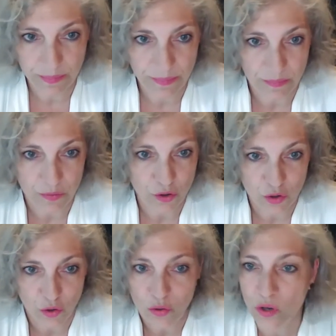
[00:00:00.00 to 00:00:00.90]

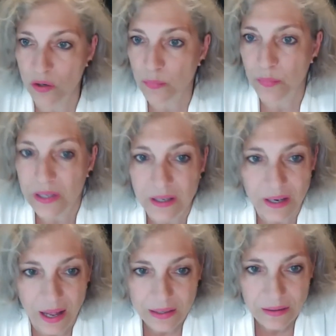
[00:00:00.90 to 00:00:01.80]
should not be
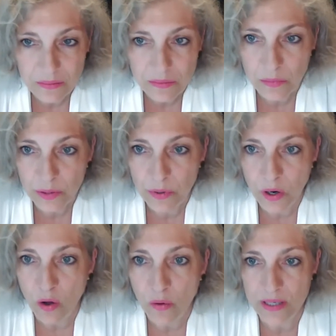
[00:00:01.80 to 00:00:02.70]
denied. We were
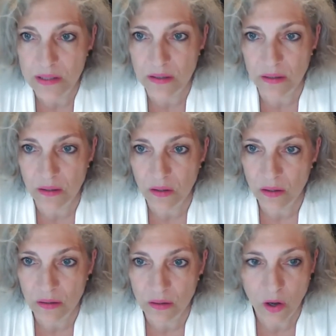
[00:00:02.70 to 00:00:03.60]
always
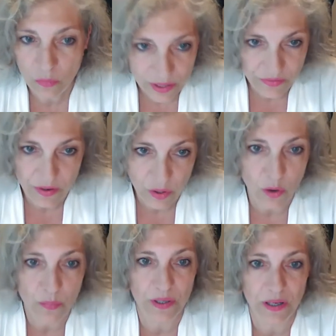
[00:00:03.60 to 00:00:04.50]
very
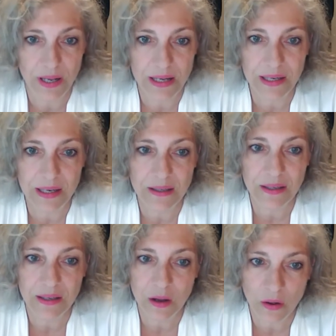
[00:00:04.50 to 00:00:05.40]
open in that,
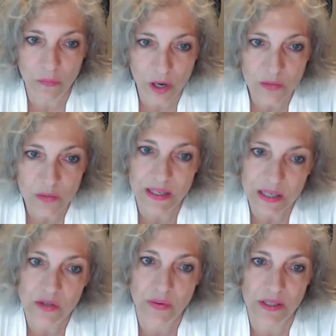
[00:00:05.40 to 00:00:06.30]
and the worldwide
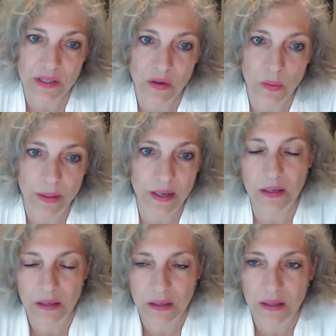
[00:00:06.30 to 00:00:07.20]
interest in
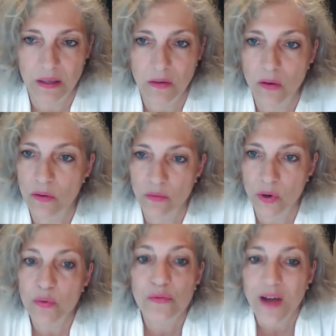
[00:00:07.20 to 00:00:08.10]
organically
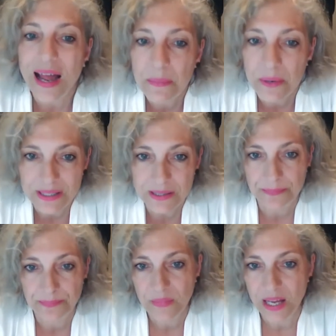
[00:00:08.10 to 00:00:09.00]
grown fibers
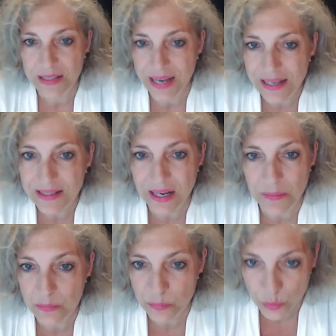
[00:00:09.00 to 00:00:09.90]
and
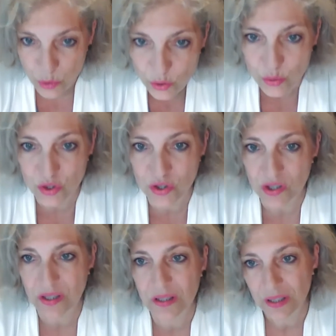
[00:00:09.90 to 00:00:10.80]
textile
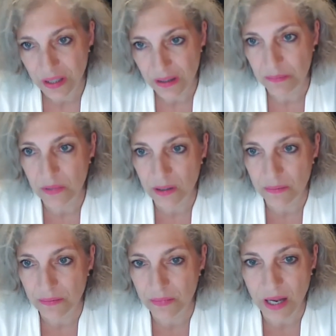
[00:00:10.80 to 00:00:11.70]
produced
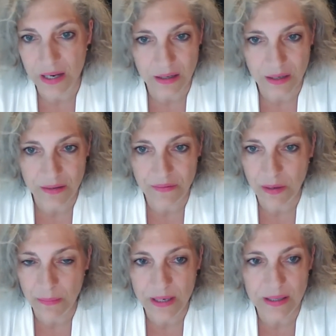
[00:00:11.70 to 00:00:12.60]
under
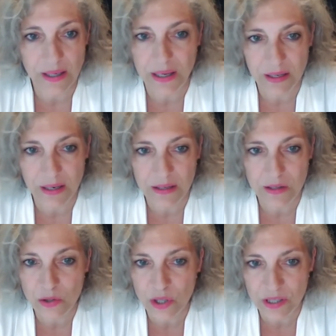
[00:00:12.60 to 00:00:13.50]
environmental and
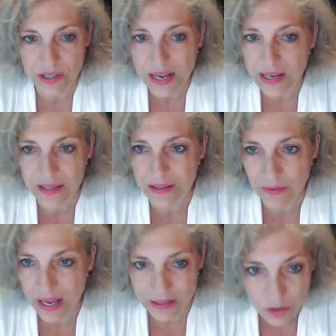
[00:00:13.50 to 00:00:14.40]
social standards
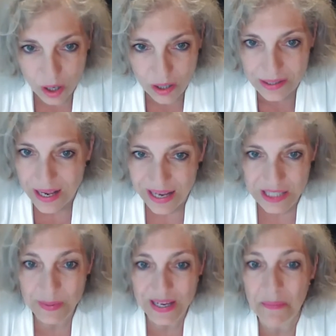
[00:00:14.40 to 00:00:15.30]
as GOTS has
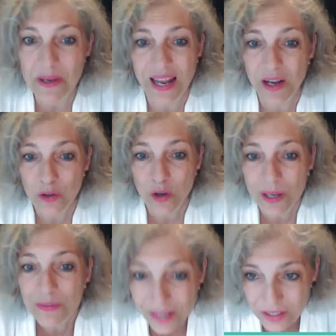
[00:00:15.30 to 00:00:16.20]
become an
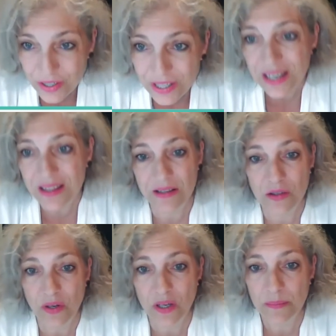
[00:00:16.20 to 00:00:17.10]
economic factor in the
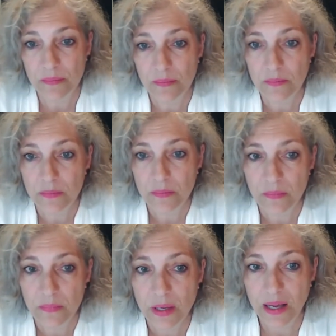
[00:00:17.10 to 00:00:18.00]
industry.
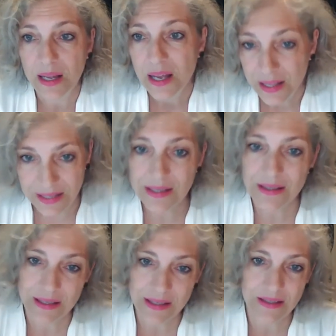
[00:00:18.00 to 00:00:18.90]
Yeah, this
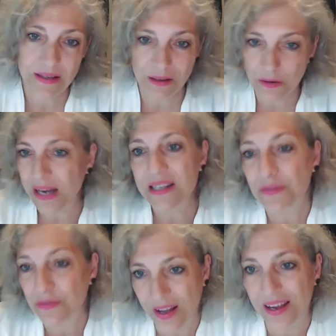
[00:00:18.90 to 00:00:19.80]
is
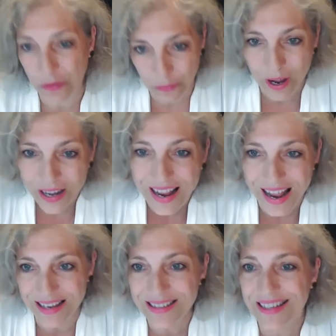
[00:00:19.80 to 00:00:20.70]
gratifying on one
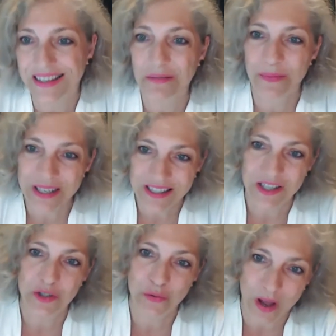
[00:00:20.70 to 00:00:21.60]
hand, and brings
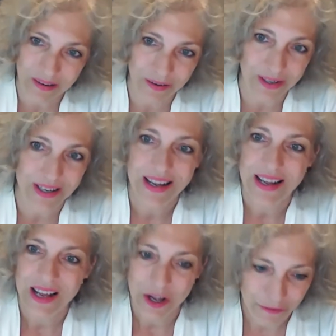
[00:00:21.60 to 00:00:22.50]
us to our
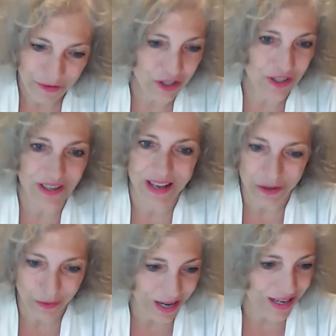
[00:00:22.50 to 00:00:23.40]
vision that
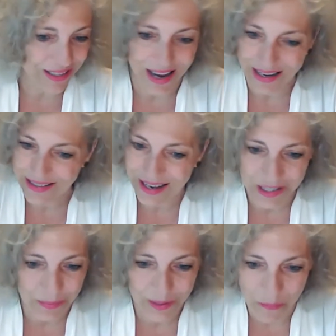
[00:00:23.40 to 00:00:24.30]
organic
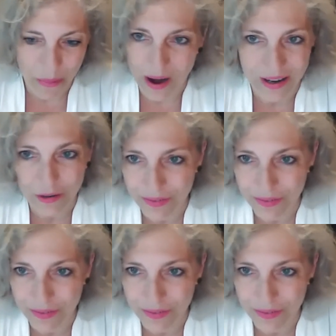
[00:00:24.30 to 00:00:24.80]
textiles become part of